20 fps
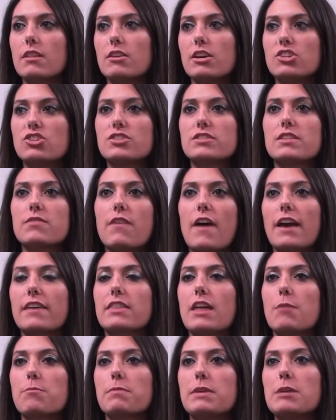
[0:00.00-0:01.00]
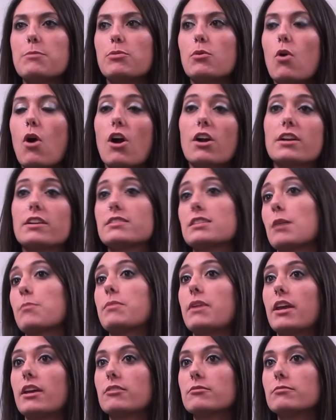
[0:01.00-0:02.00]
It's just the fact that people aren't
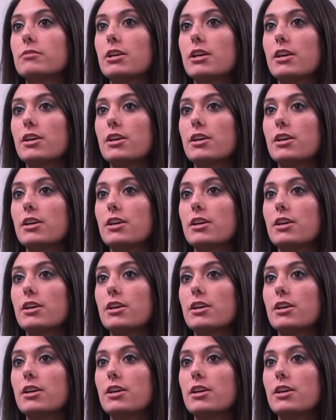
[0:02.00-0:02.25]
accepting.